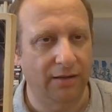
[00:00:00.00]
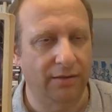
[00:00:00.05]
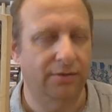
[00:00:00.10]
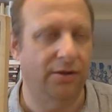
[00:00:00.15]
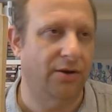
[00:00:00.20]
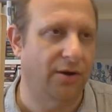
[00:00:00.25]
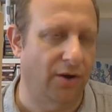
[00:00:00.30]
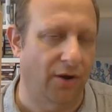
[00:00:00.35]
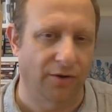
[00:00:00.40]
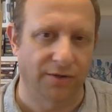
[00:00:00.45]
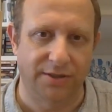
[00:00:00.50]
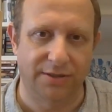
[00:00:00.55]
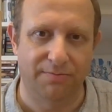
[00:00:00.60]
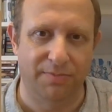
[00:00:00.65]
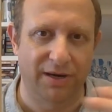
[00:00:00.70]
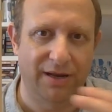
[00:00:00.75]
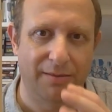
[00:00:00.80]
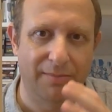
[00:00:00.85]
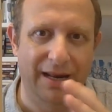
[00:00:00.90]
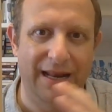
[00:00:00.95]
Not at odds,
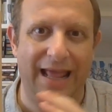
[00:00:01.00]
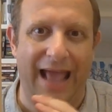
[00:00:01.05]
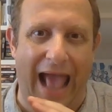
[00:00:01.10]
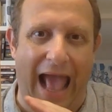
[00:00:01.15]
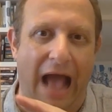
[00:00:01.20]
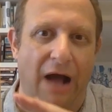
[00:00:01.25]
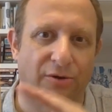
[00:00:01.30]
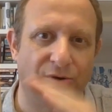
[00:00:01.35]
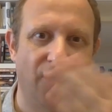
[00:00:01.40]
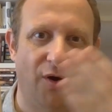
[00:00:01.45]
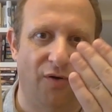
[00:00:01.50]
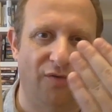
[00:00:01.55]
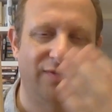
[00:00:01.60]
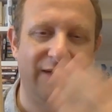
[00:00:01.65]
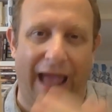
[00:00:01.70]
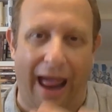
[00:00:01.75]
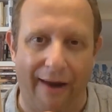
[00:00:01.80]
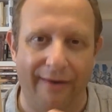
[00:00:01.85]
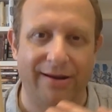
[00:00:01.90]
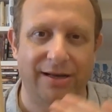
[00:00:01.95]
but completely out of
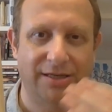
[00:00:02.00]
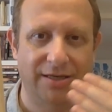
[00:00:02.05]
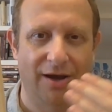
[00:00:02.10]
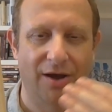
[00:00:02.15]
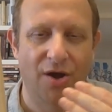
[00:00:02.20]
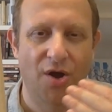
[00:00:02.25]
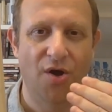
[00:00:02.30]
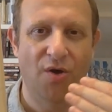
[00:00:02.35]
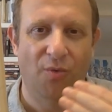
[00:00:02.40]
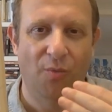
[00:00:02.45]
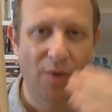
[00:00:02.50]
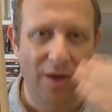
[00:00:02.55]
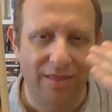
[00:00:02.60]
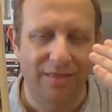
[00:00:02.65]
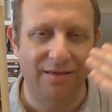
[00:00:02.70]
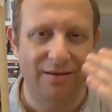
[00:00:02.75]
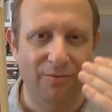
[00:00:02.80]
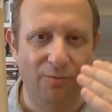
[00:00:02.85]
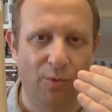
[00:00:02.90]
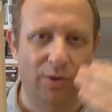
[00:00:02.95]
character with
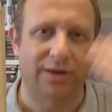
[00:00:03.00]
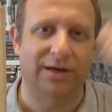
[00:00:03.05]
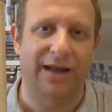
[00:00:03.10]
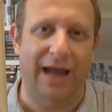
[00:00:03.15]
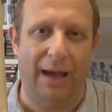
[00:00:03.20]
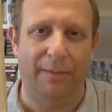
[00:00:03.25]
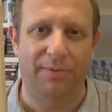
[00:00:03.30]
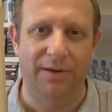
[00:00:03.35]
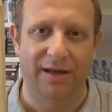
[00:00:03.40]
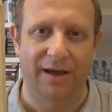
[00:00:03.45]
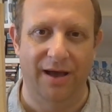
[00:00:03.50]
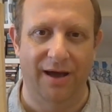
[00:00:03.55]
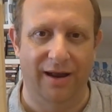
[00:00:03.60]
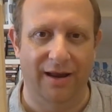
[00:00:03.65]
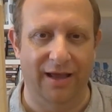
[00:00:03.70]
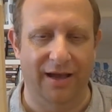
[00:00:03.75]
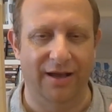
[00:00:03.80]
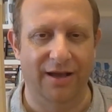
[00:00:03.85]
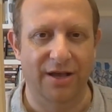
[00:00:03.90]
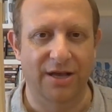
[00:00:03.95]
what had happened
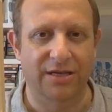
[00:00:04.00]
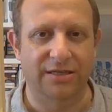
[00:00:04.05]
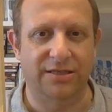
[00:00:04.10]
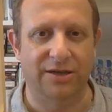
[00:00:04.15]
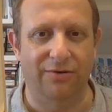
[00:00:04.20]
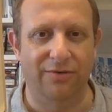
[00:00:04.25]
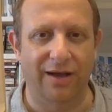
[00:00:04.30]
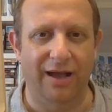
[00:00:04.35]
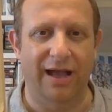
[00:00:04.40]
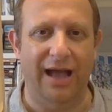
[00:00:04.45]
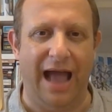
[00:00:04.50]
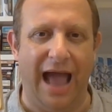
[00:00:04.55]
earlier. So